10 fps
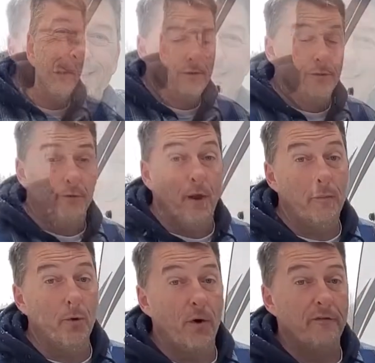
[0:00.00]
So
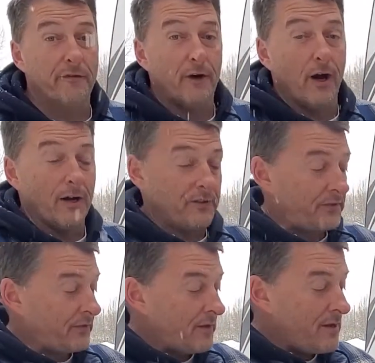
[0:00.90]
number one for
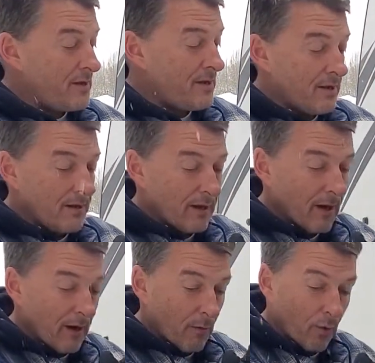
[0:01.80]
us,
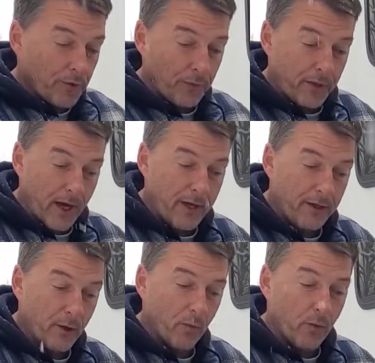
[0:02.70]
once we got
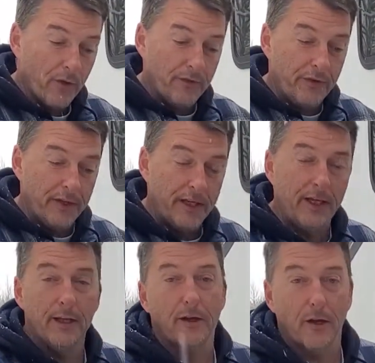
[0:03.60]
here, was the
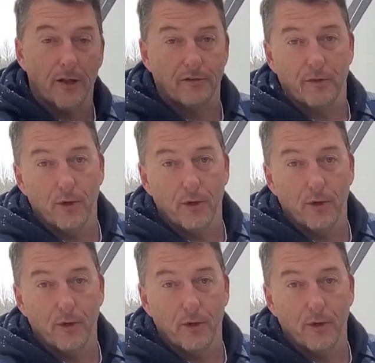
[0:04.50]
heated electric